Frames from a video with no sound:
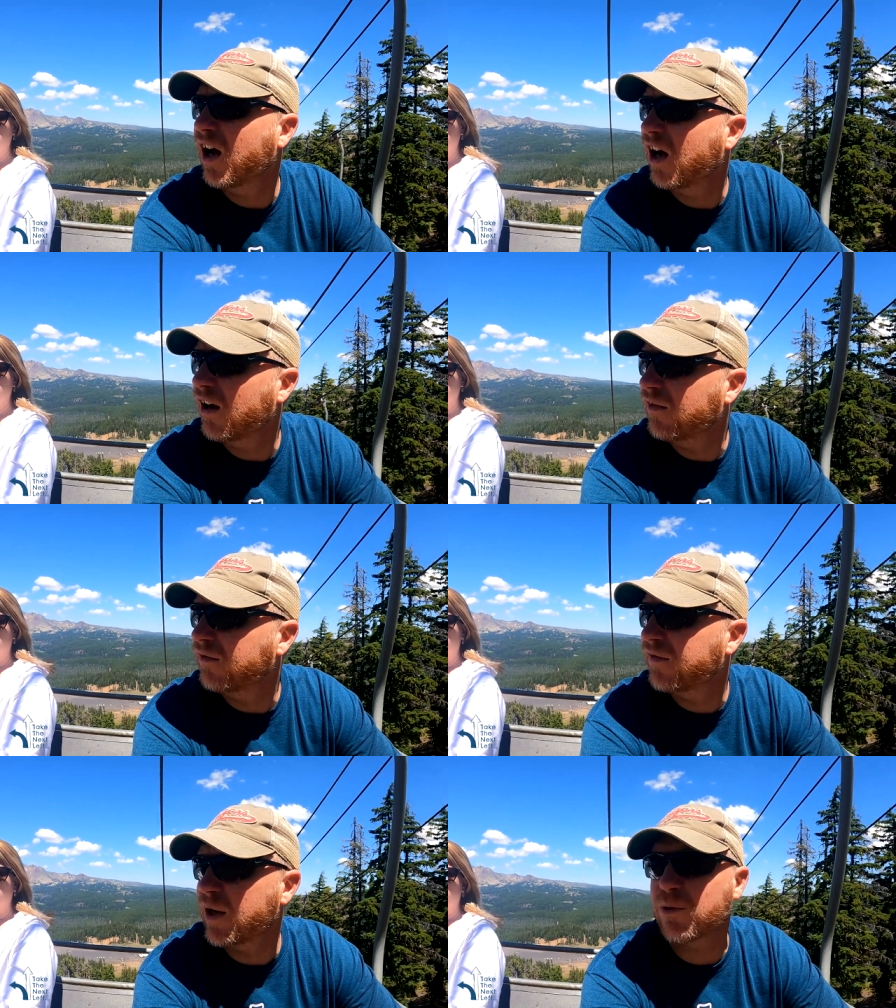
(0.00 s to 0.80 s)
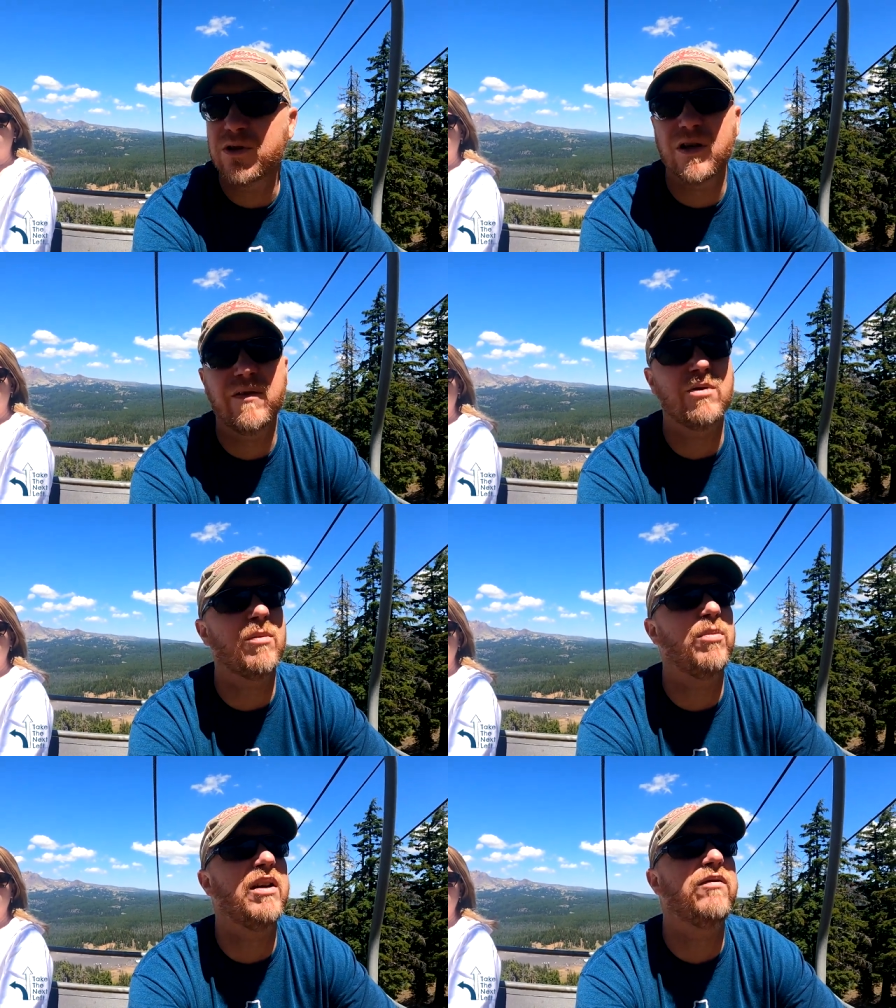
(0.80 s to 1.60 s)
of, they weren't sure if it
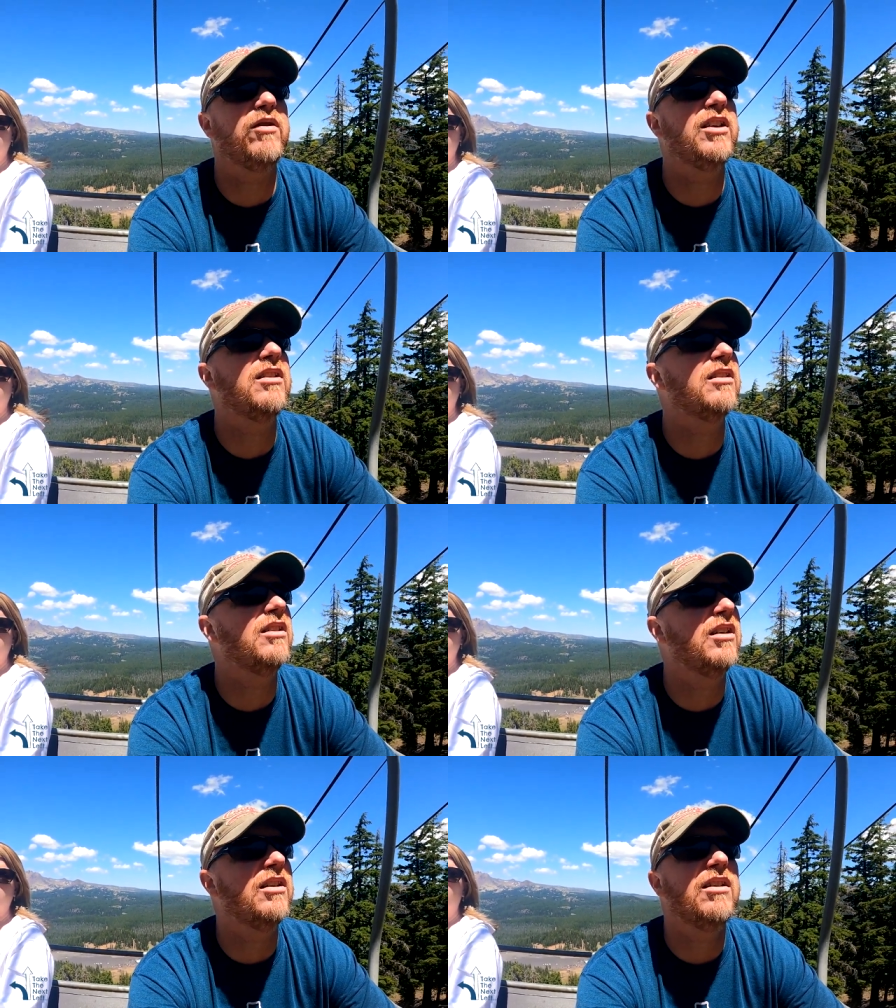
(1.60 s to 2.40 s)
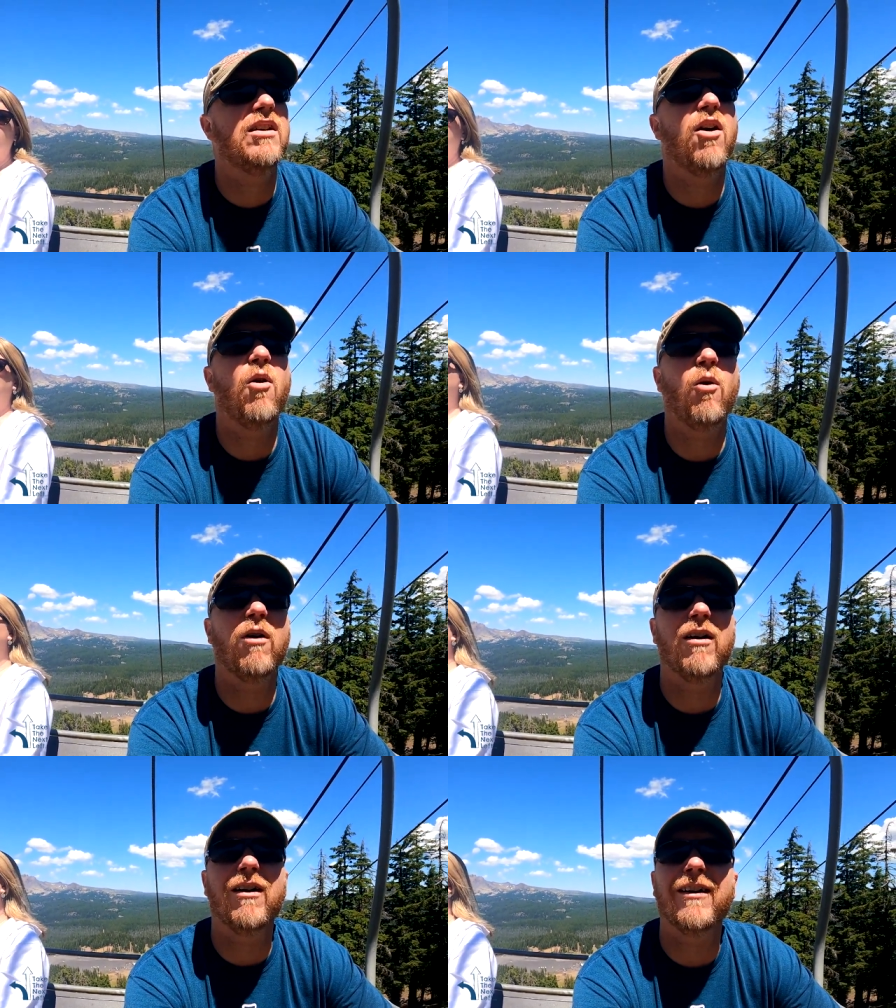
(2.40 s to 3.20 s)
was a Bigfoot
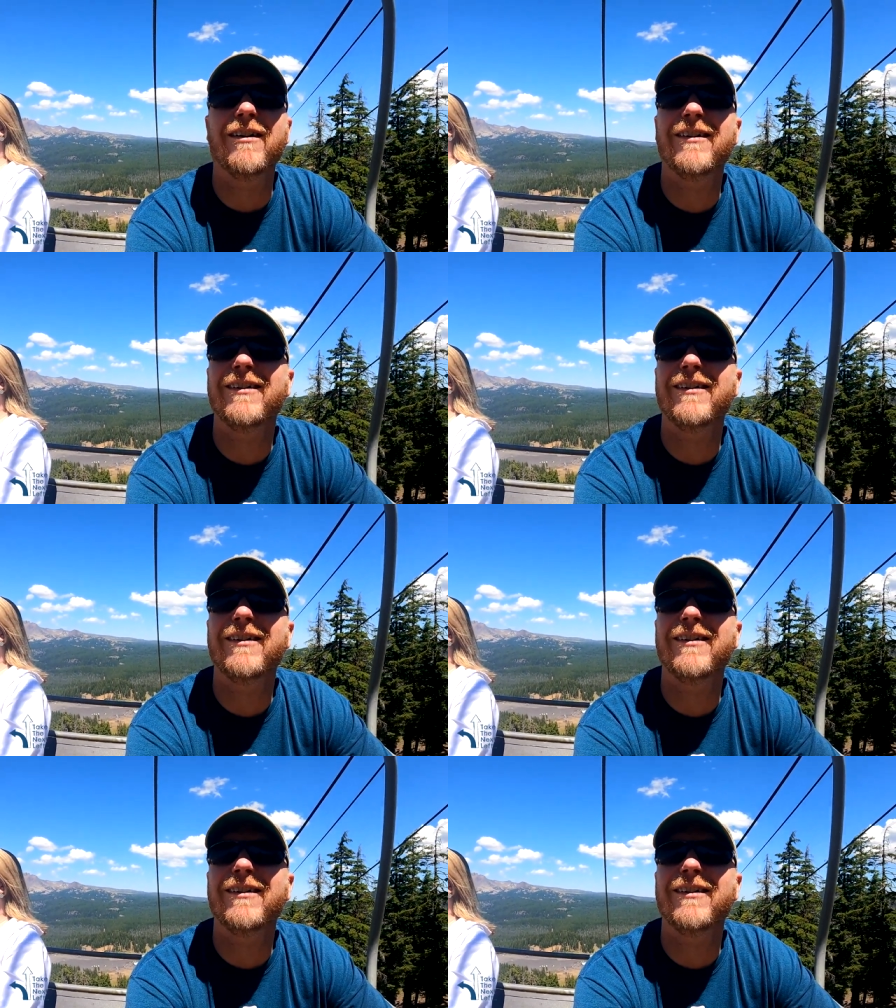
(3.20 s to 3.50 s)
or...